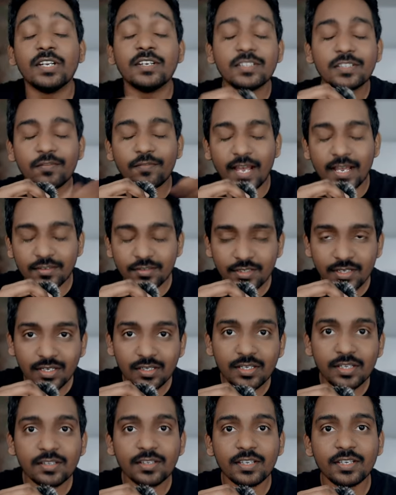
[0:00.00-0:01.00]
There is a
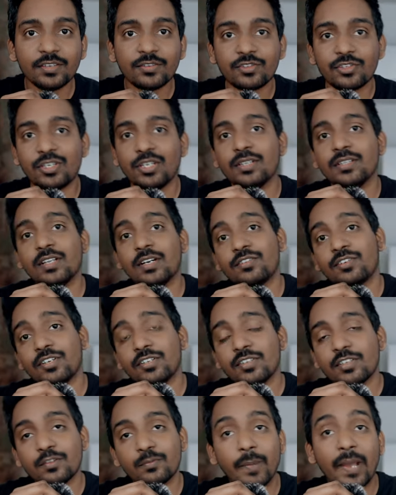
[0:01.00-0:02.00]
fascinating history that
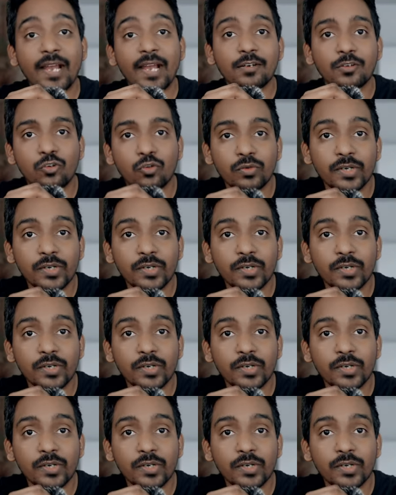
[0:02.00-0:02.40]
traces back